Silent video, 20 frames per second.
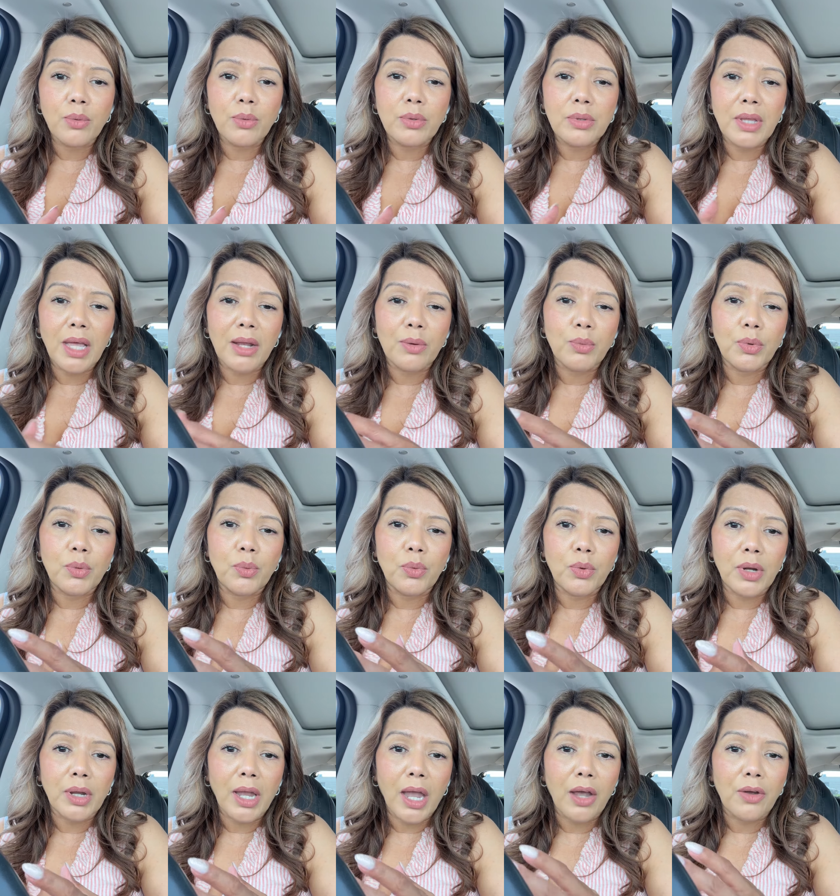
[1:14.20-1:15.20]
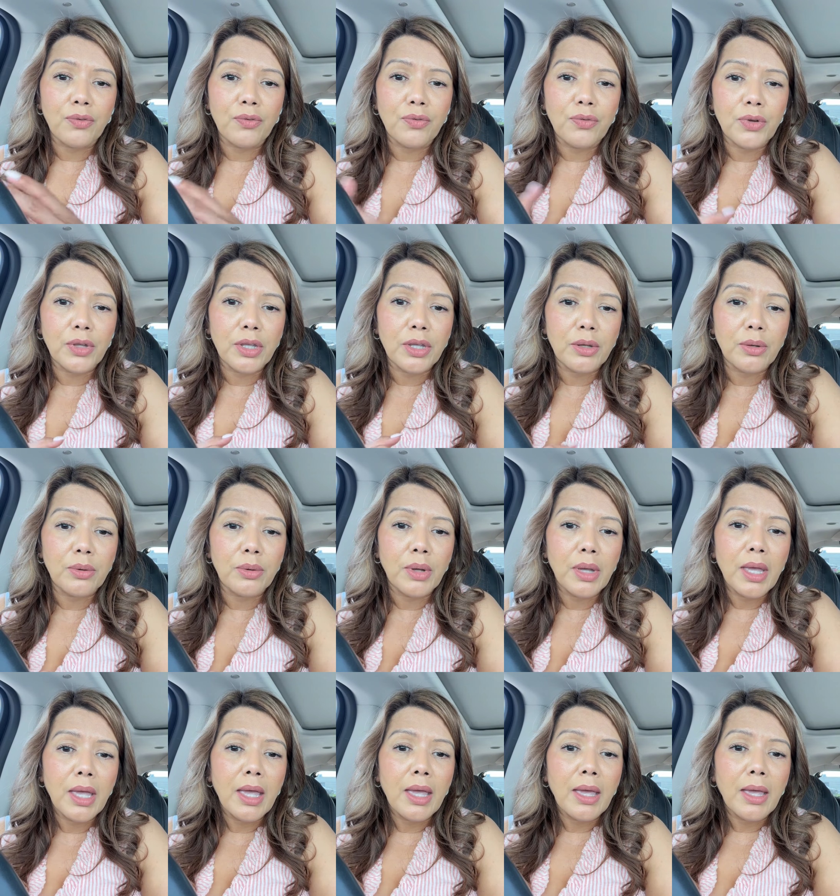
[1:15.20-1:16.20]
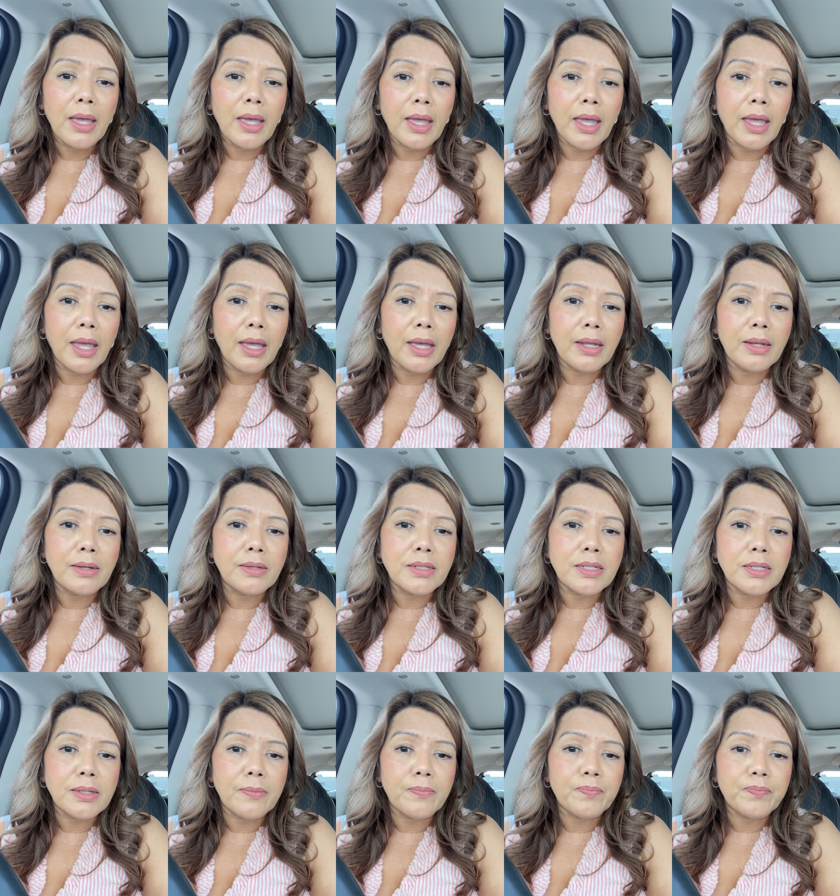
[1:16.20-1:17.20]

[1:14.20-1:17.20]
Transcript: that would work out for you, and